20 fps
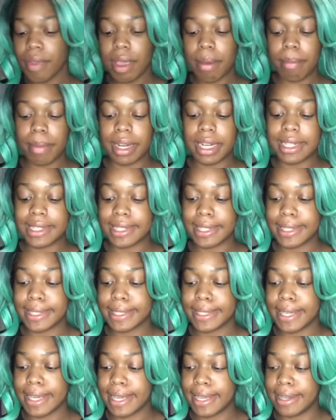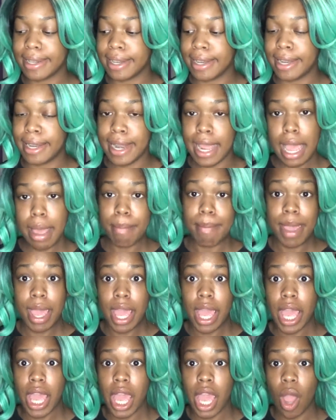But it does get
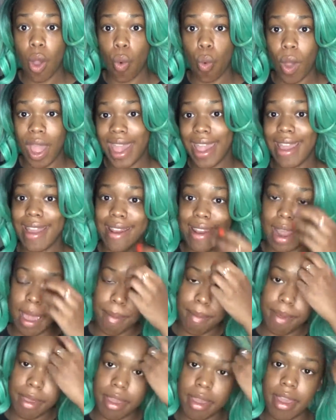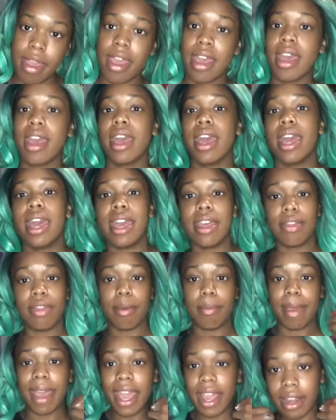nappy, way nappy, in the
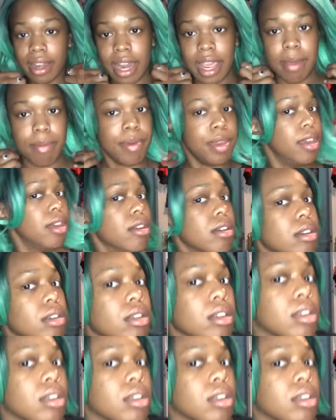back nape here.